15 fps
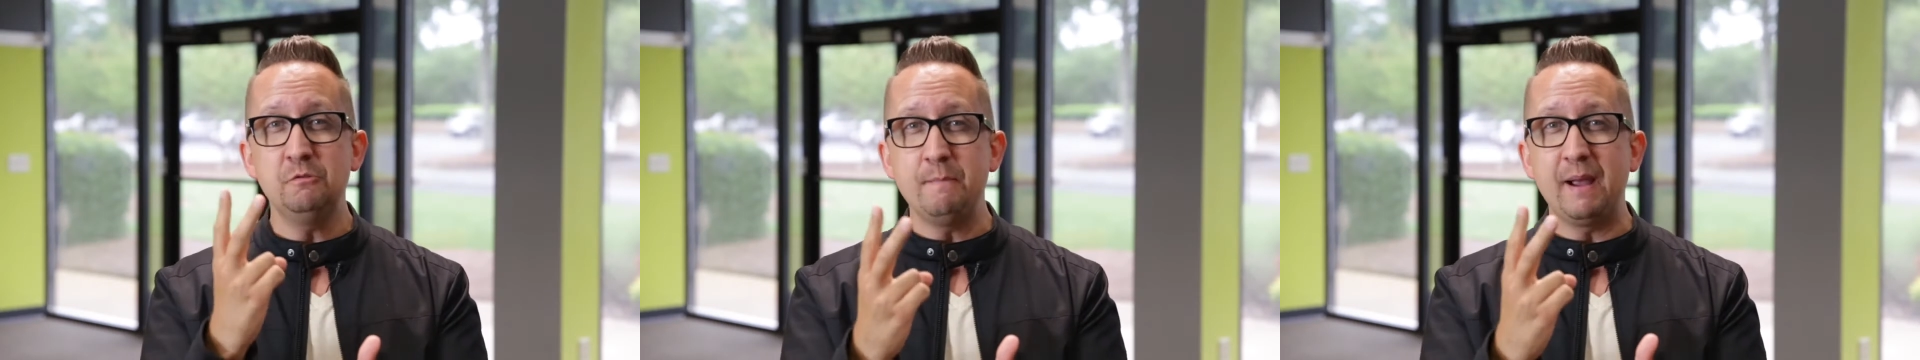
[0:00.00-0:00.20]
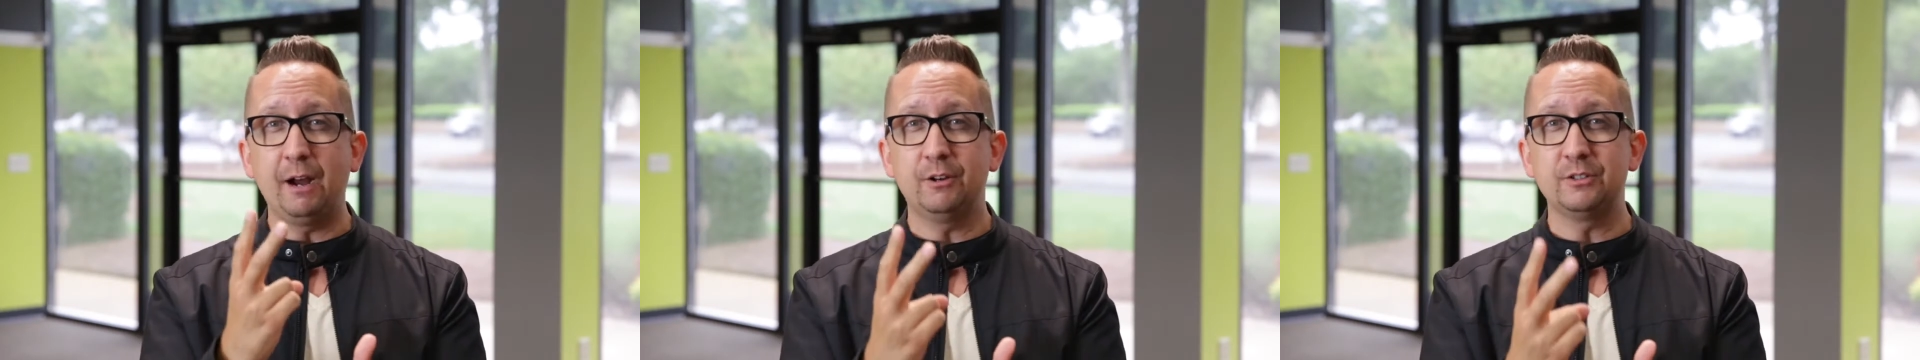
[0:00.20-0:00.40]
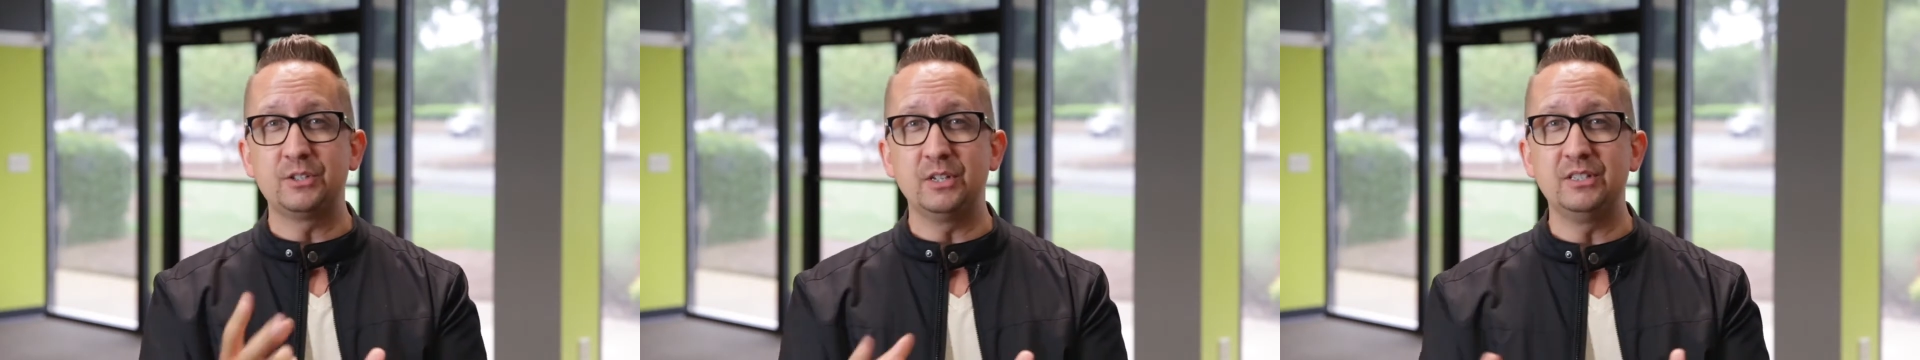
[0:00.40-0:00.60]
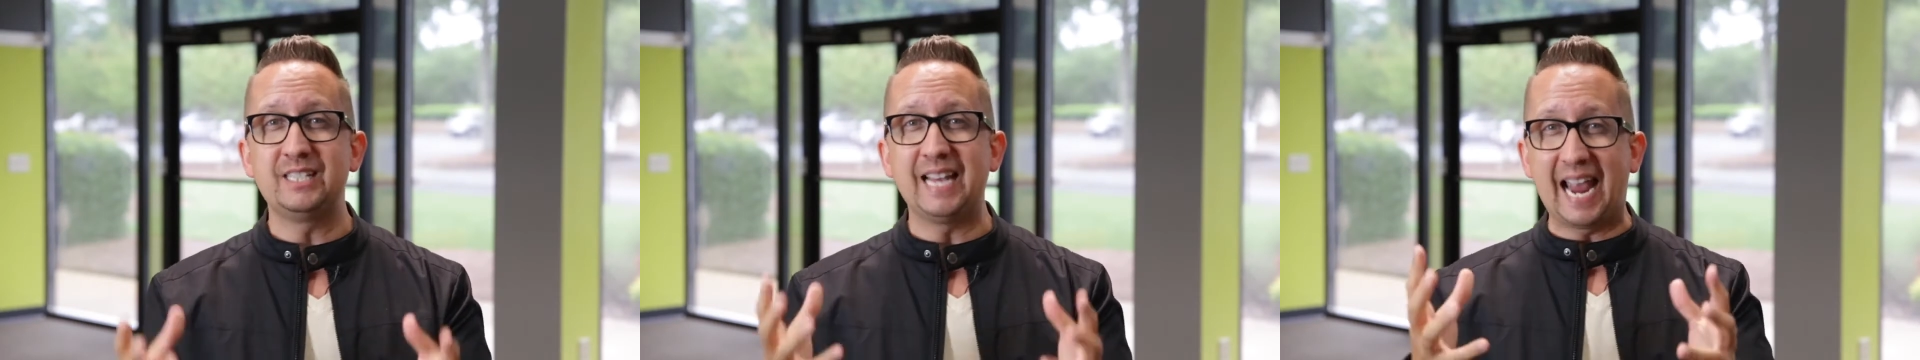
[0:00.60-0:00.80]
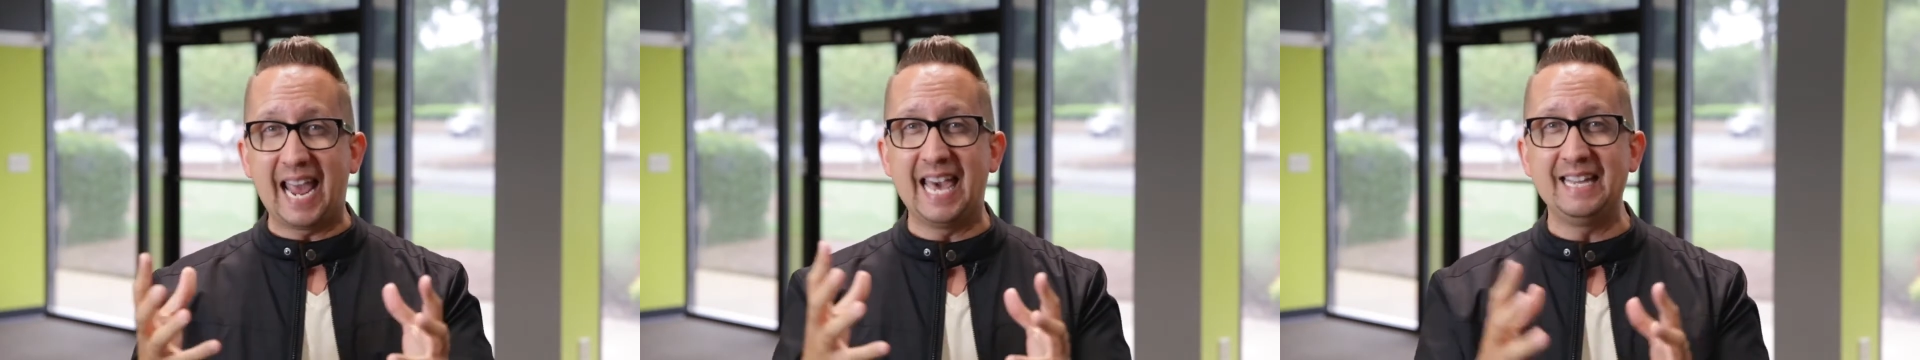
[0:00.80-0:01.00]
marriages
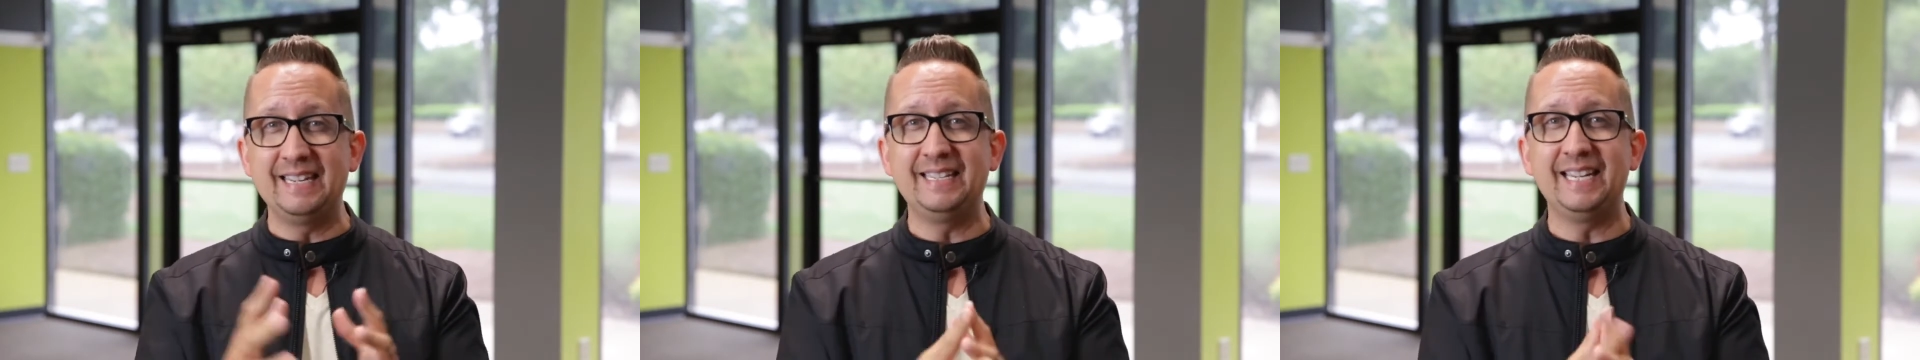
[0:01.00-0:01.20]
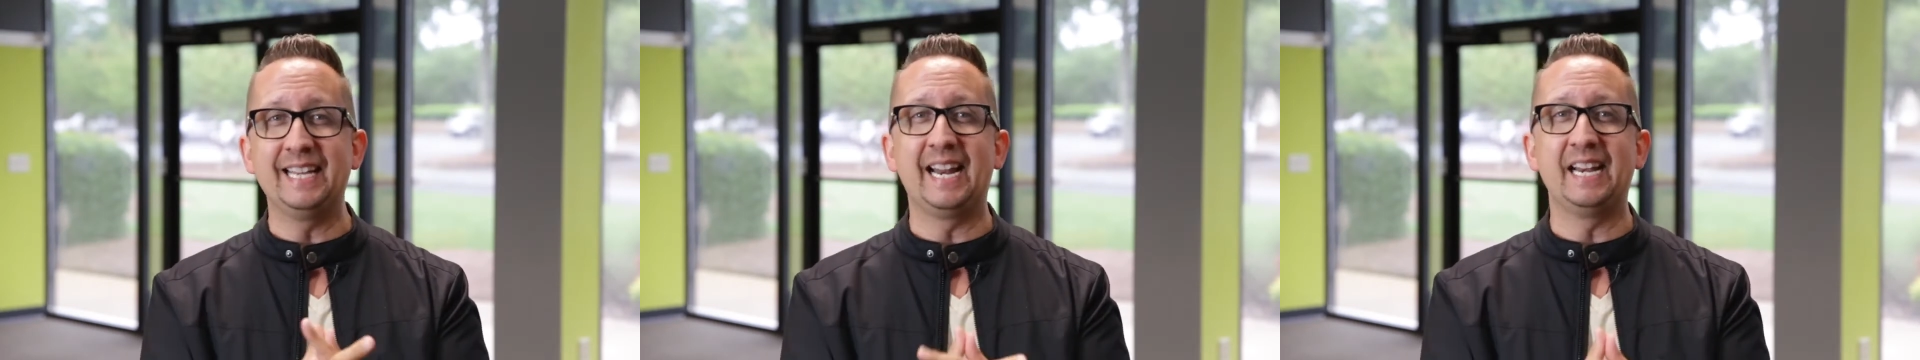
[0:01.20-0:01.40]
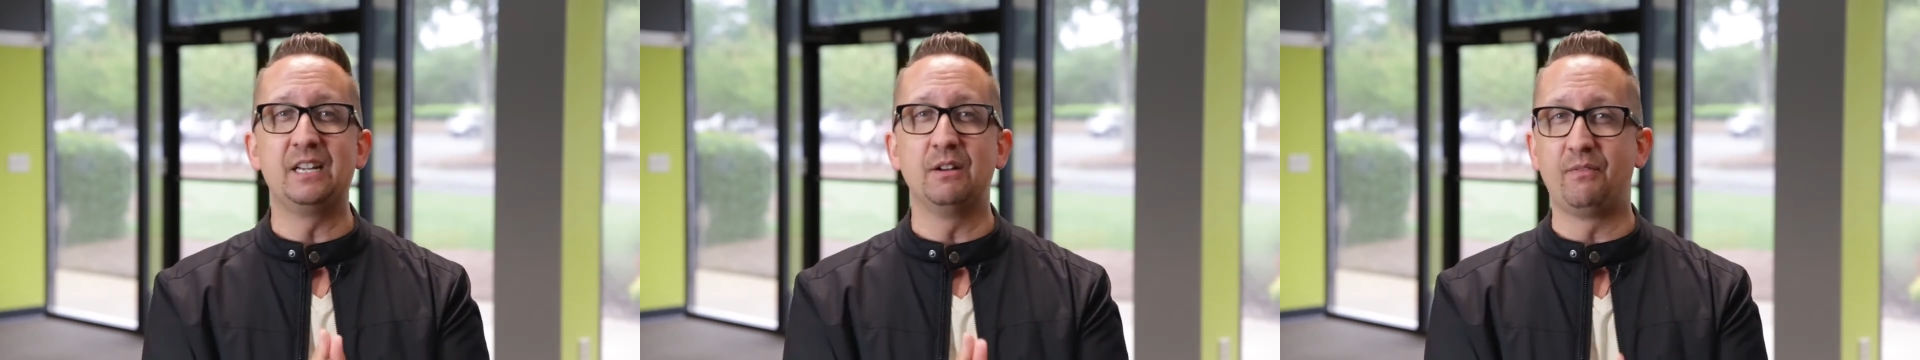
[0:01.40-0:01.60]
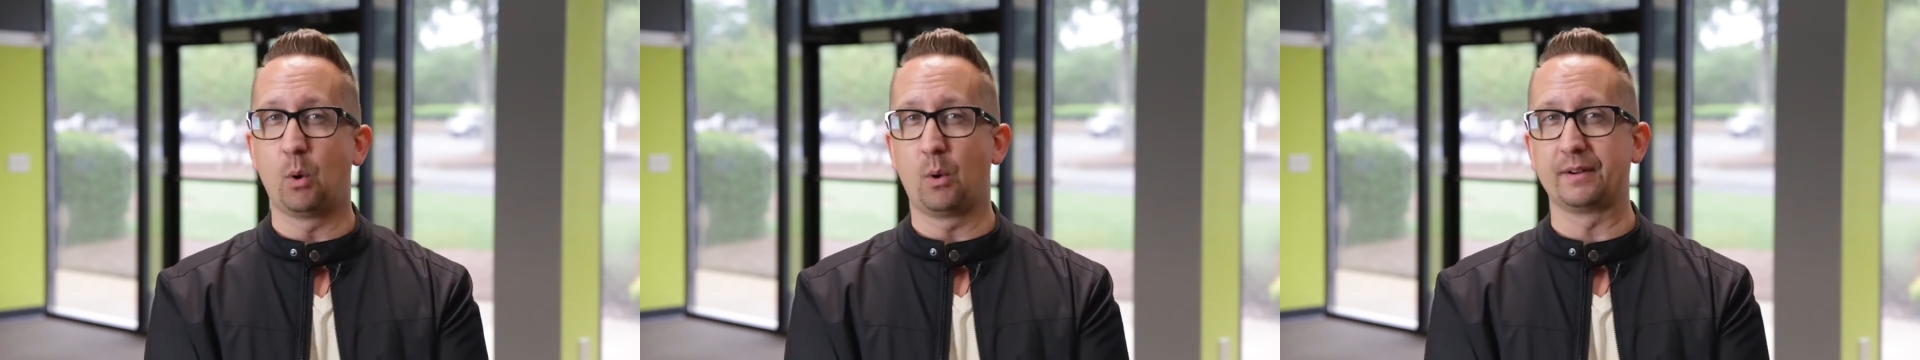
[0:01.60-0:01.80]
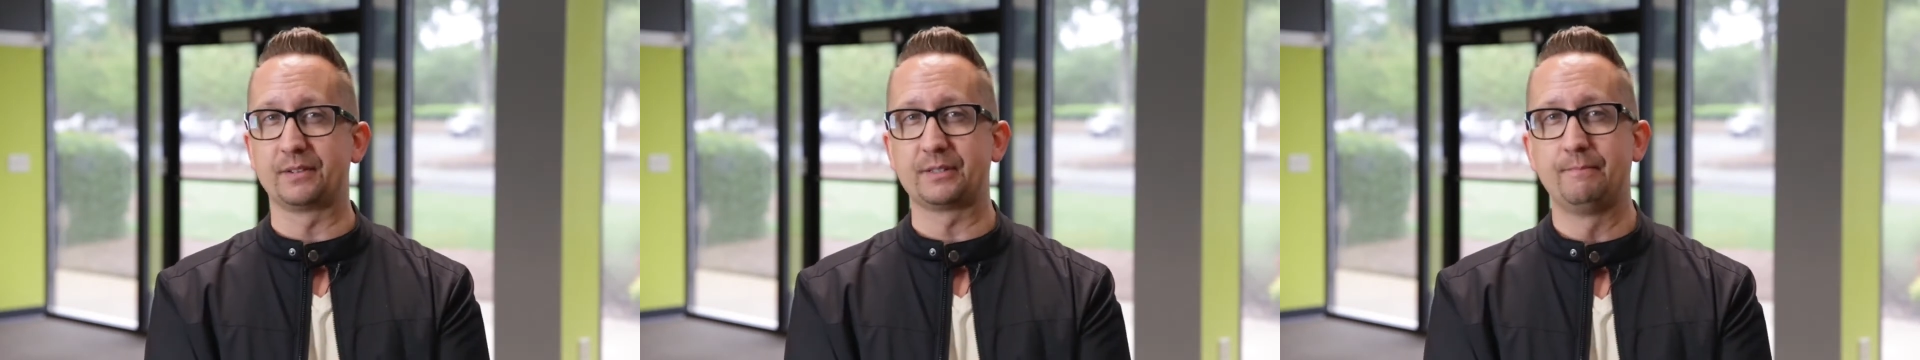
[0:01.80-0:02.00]
end in a
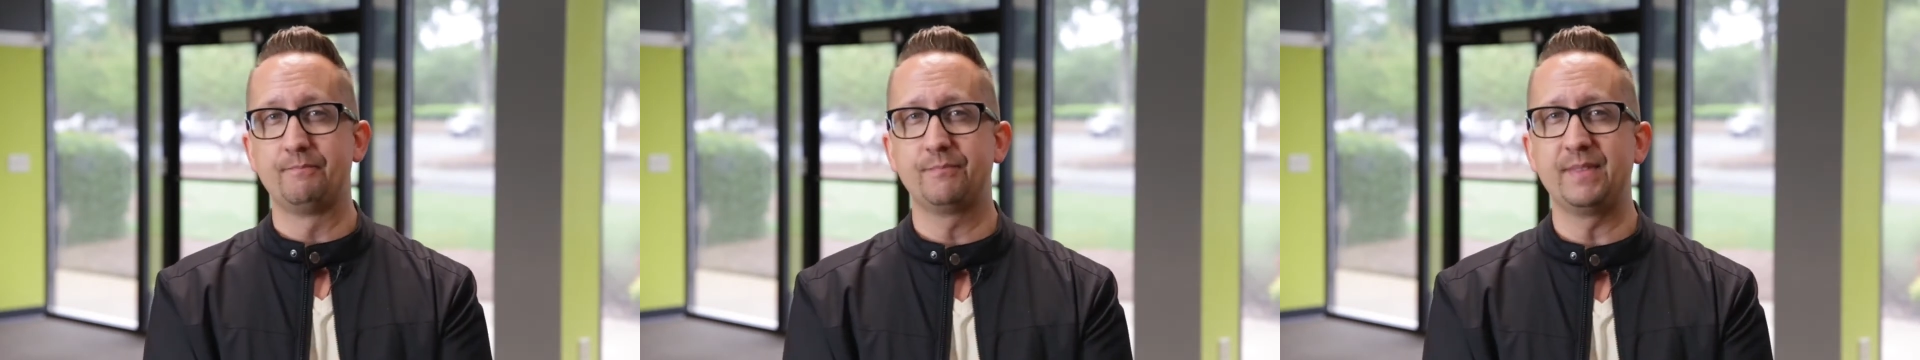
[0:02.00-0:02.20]
divorce.